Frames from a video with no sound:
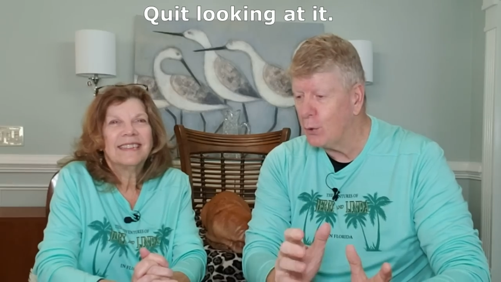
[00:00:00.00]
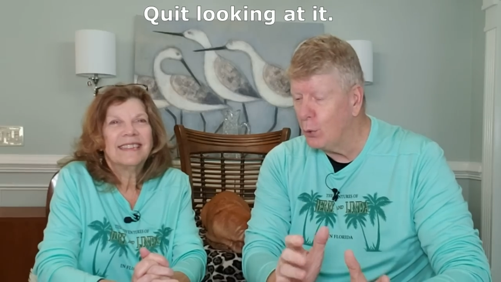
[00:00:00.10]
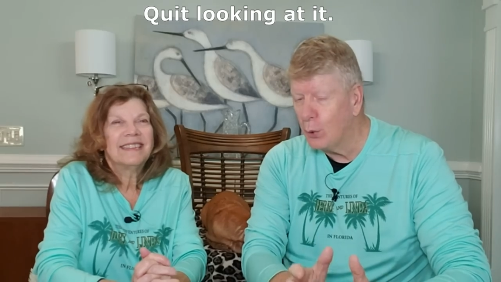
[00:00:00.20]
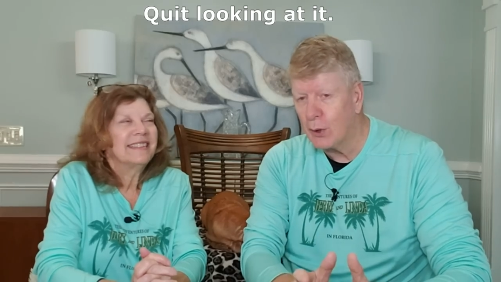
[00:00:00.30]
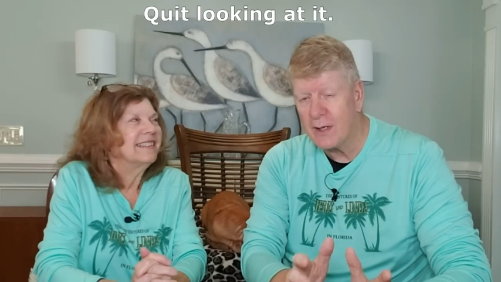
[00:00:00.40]

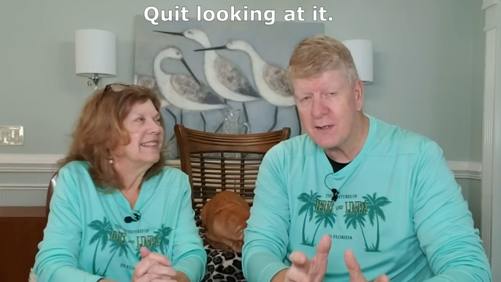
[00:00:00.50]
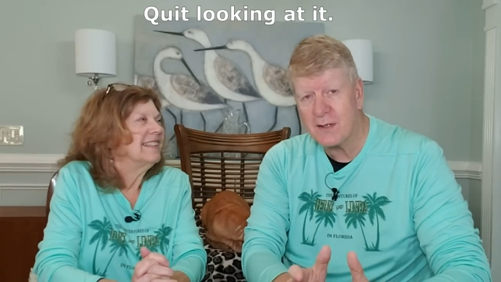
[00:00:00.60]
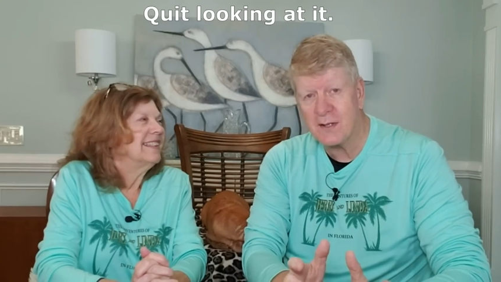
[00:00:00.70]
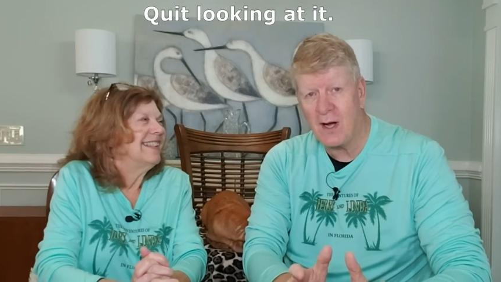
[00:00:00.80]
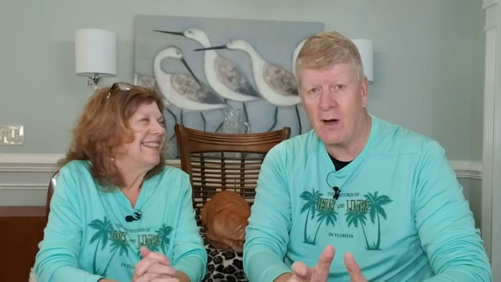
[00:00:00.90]

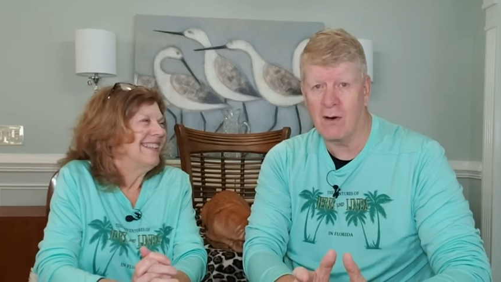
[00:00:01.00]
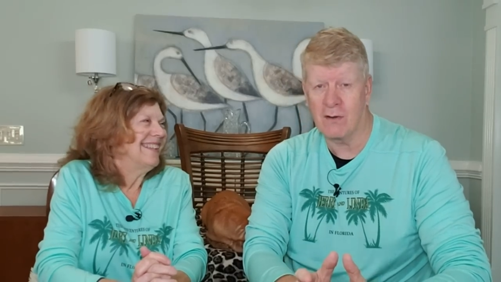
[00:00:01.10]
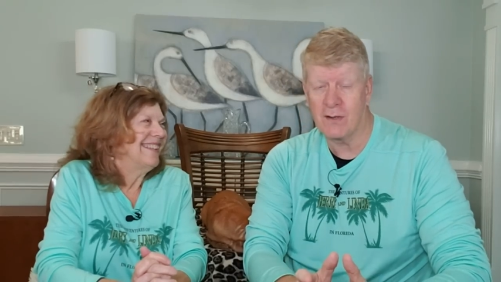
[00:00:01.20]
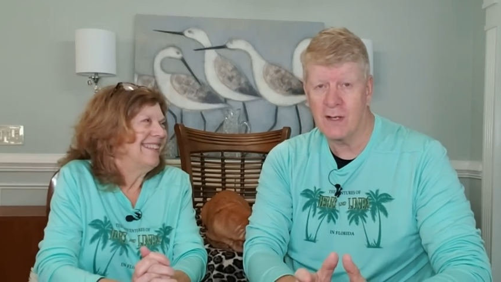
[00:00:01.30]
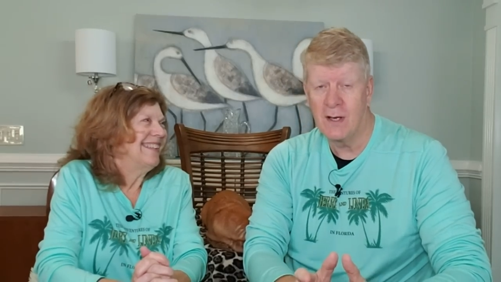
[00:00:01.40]
Speaker 1: coolest
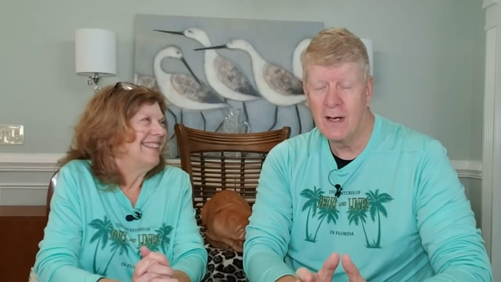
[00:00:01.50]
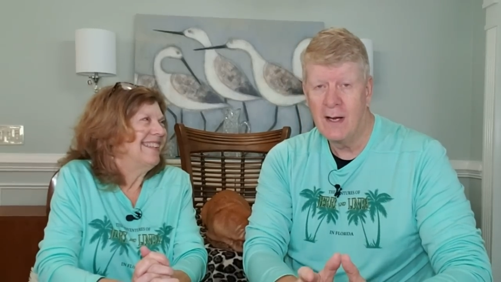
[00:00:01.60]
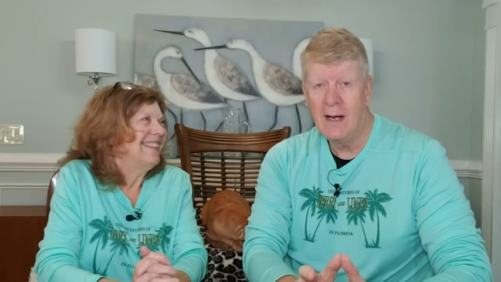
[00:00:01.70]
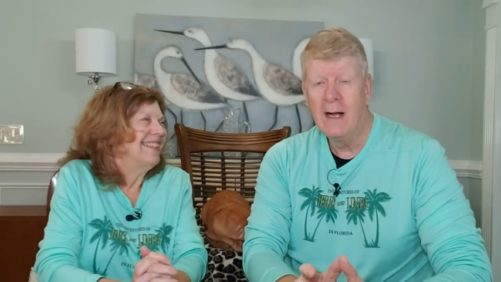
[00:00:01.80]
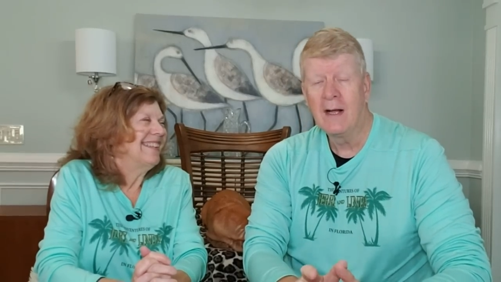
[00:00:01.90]
songs.
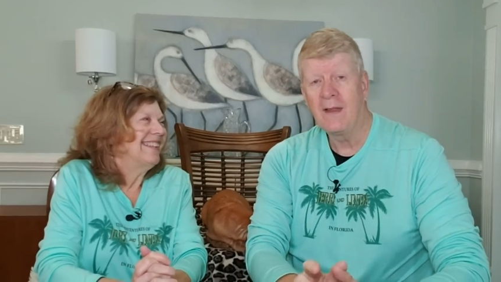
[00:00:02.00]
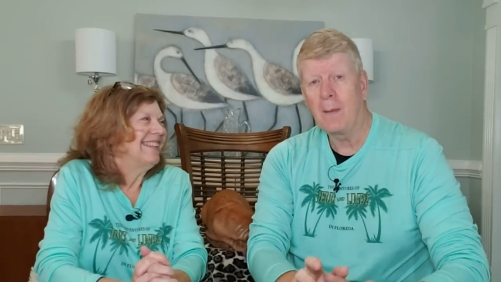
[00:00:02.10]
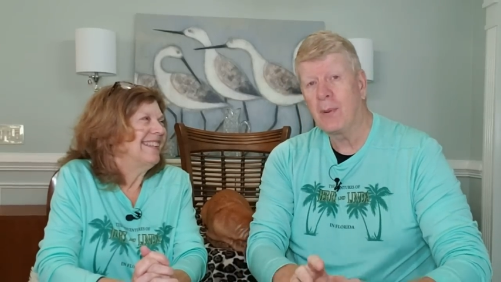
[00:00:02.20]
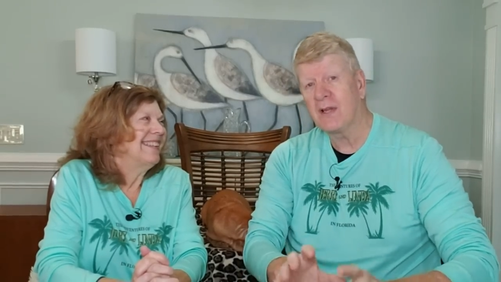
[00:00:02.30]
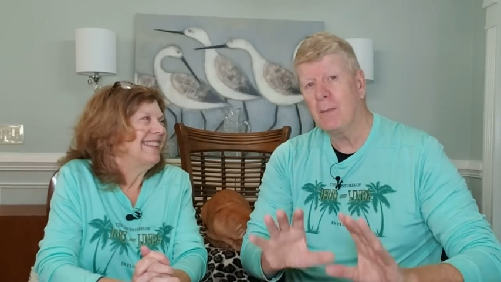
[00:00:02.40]
They
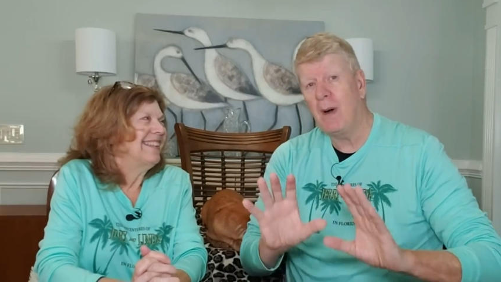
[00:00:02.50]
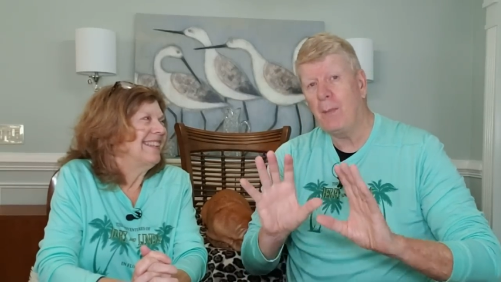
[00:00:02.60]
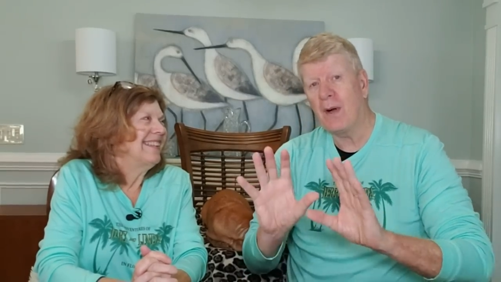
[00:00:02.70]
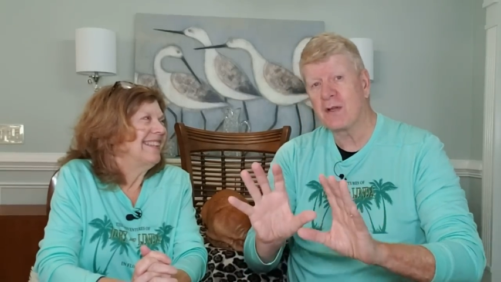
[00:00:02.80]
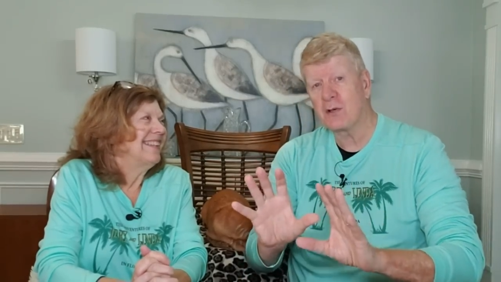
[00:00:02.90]
put them up on a